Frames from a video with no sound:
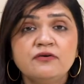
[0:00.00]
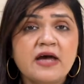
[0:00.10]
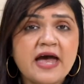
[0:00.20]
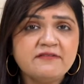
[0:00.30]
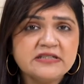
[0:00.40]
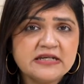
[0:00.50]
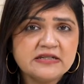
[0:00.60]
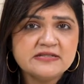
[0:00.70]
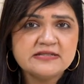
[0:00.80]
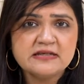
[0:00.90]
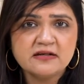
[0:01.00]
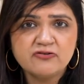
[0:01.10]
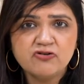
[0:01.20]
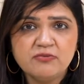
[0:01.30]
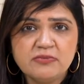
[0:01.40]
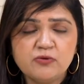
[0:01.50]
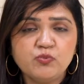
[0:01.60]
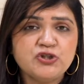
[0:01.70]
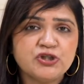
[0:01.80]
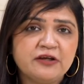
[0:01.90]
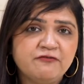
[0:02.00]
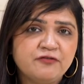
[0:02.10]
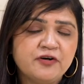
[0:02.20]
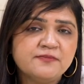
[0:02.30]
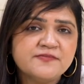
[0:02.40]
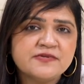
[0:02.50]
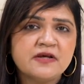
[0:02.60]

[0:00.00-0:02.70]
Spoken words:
you have a tenancy agreement which confirms